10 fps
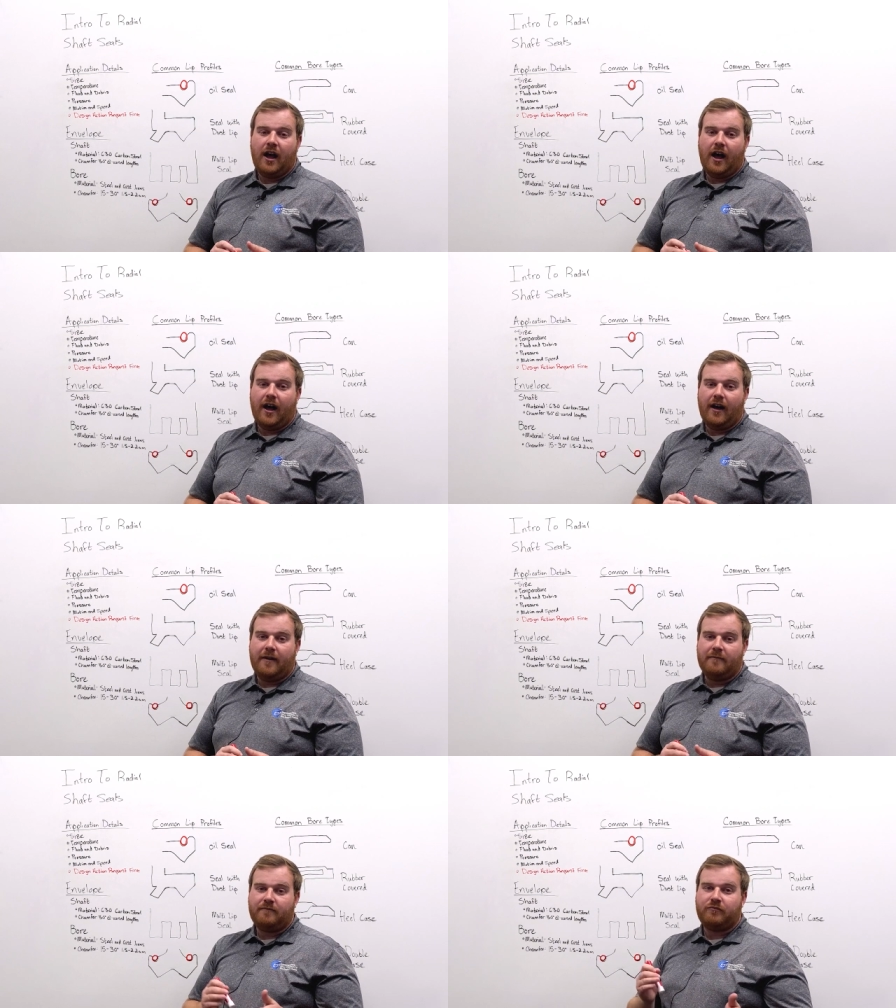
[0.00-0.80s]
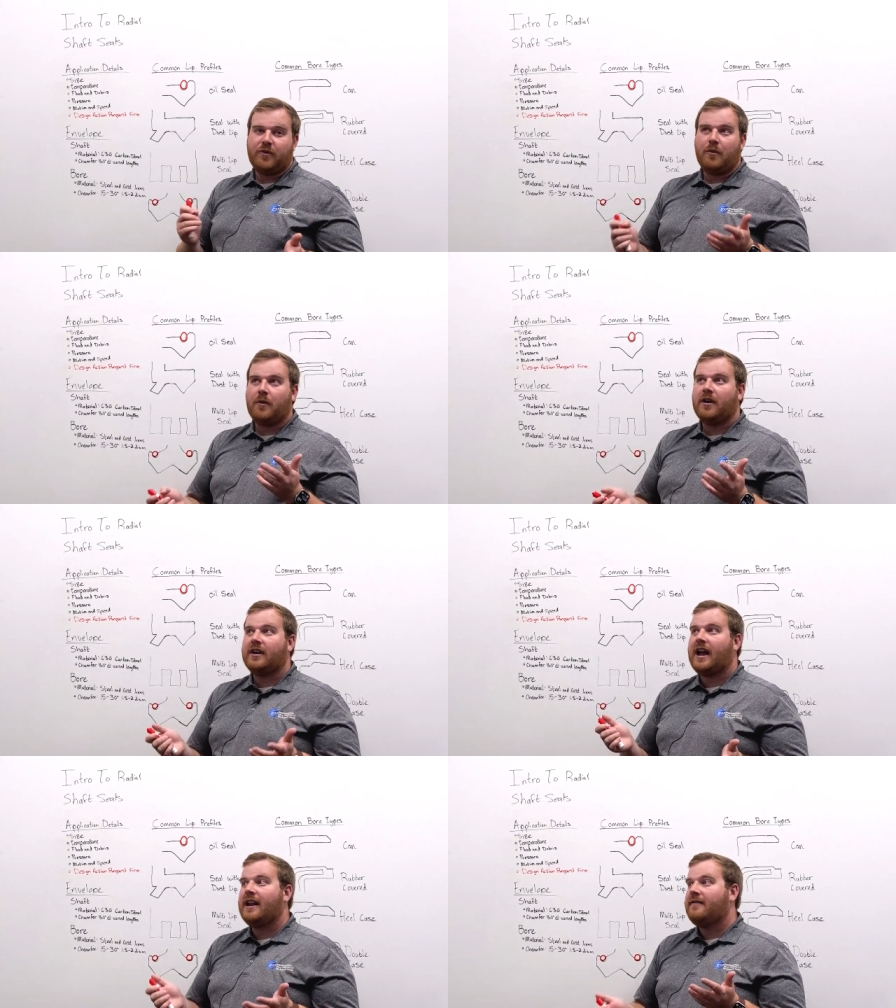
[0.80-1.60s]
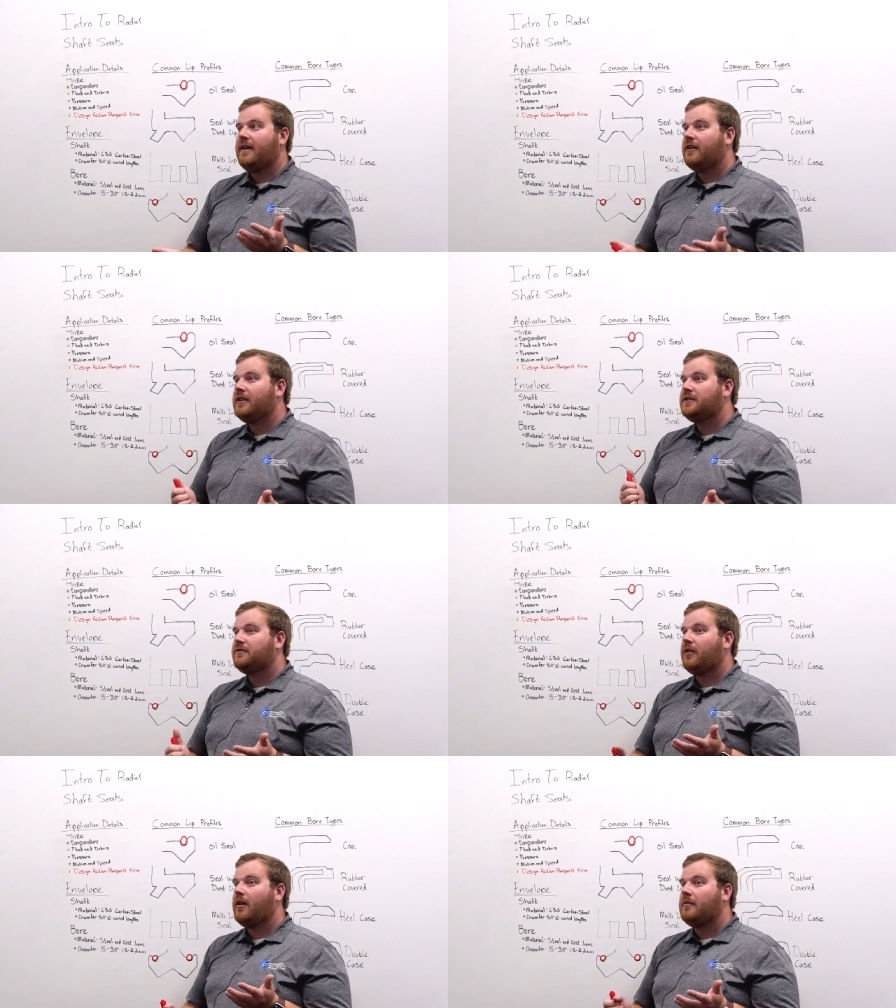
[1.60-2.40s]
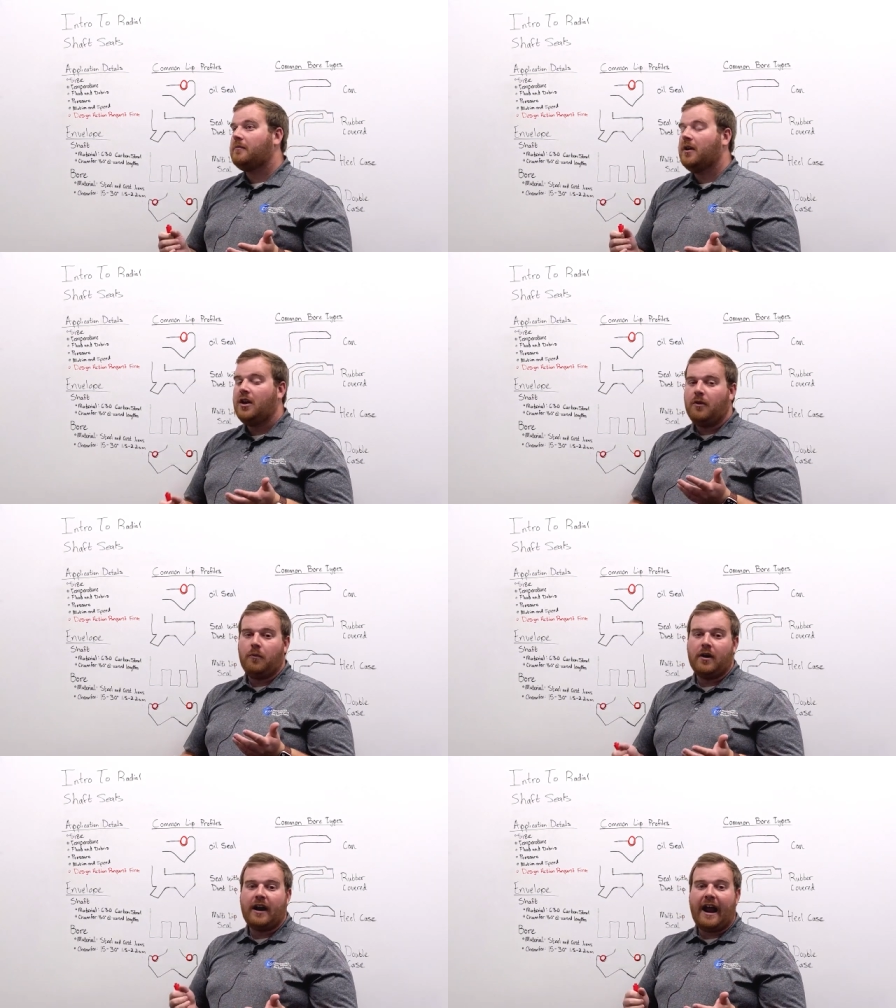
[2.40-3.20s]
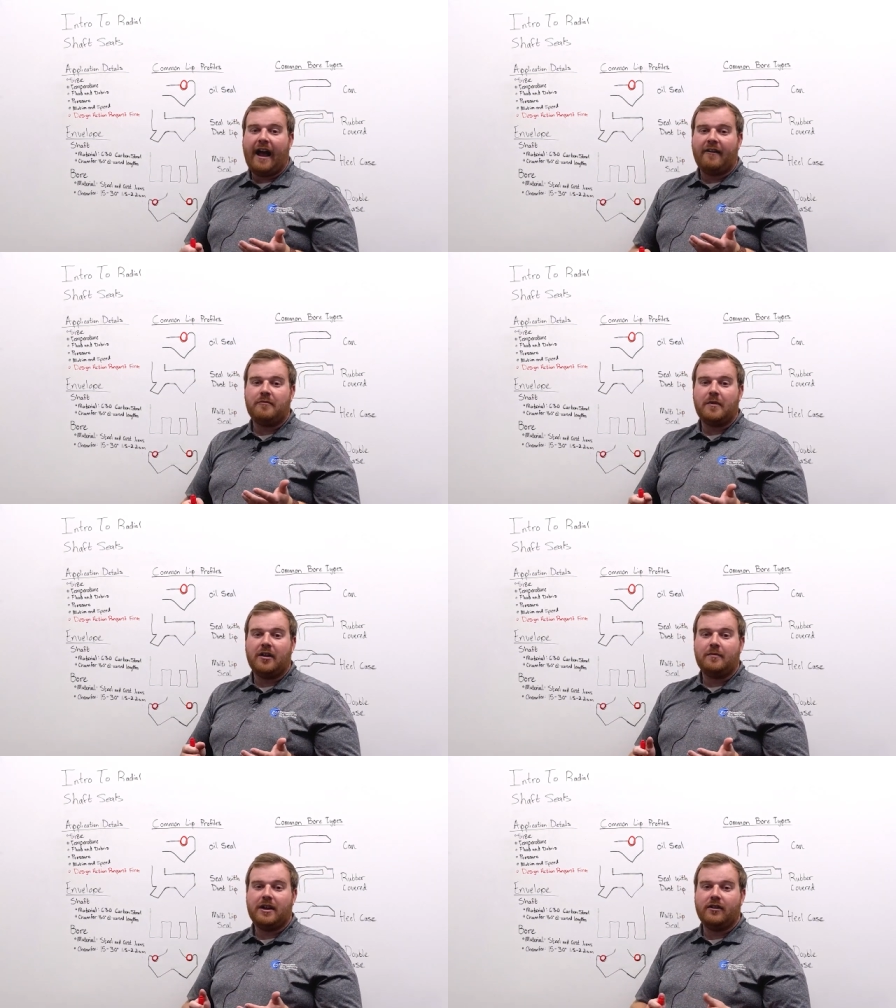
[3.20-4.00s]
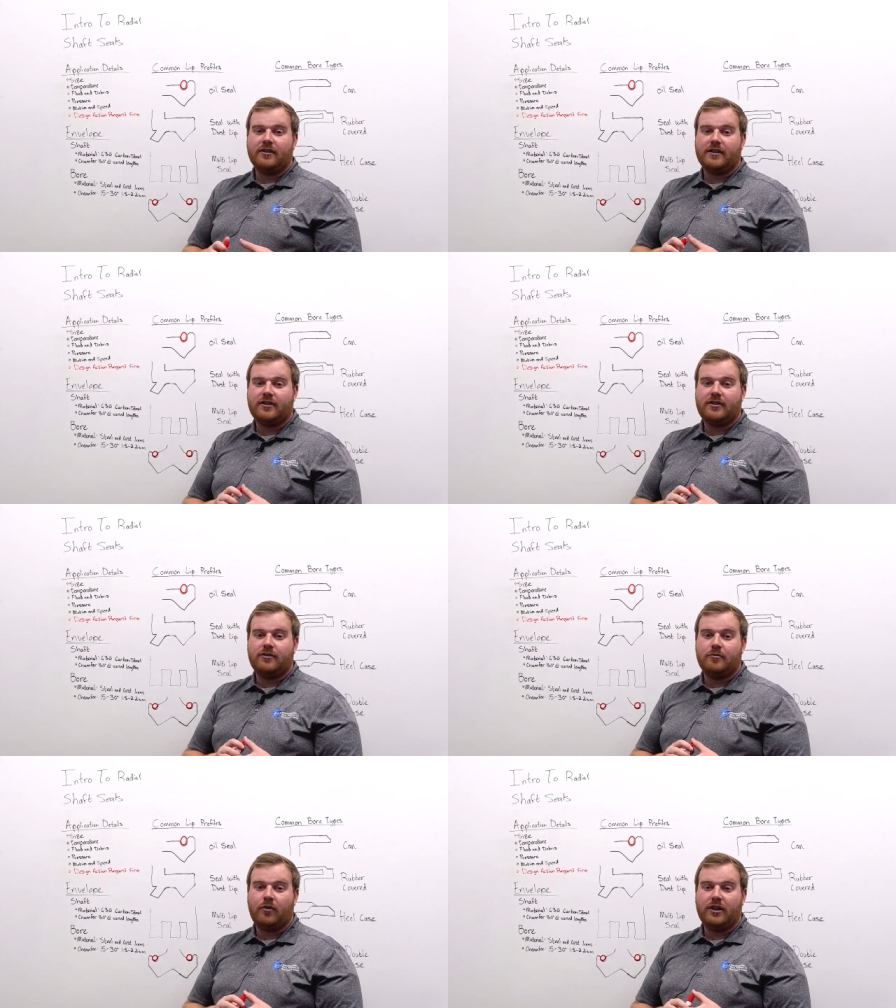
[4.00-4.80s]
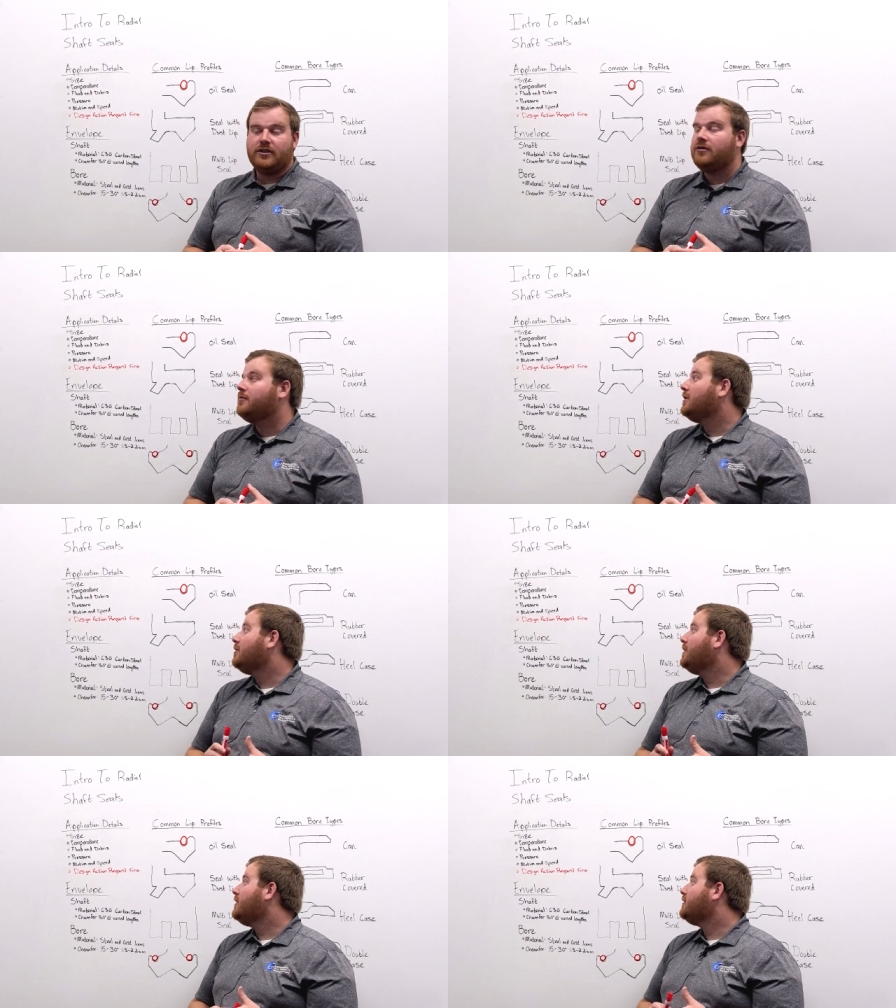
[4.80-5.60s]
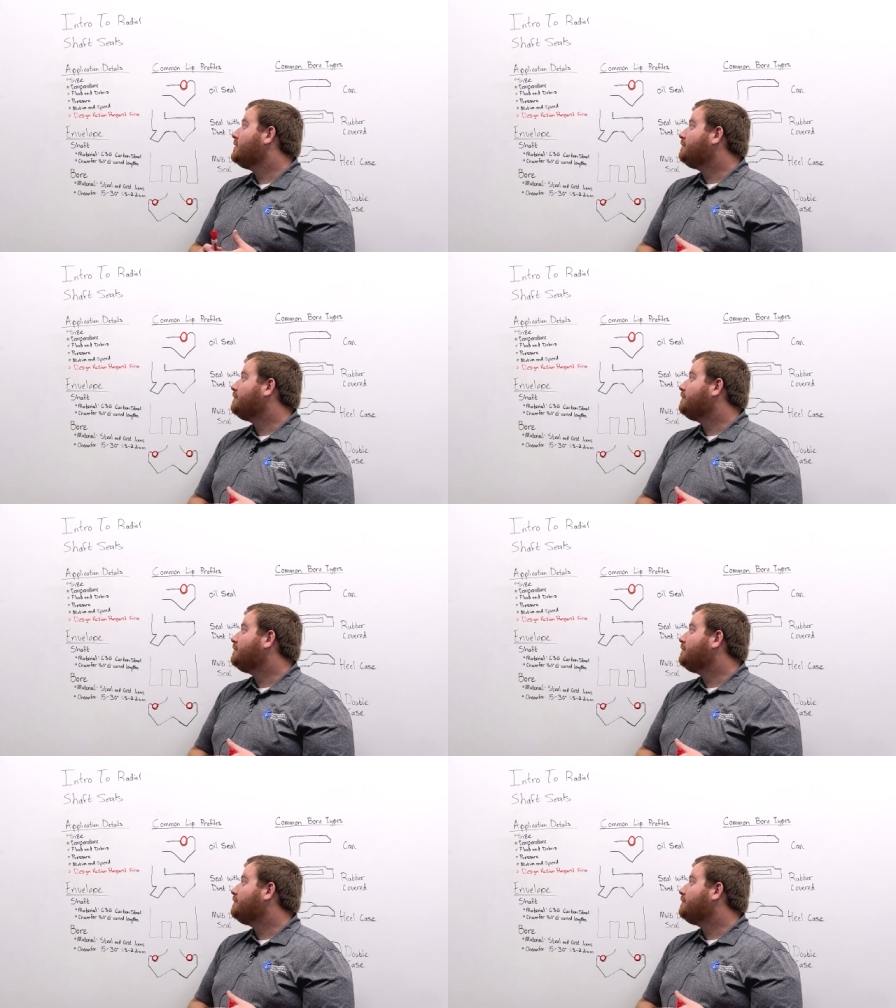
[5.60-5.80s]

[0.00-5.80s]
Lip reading: where it kind of varies from 1.5 millimeters to 2.2 millimeters.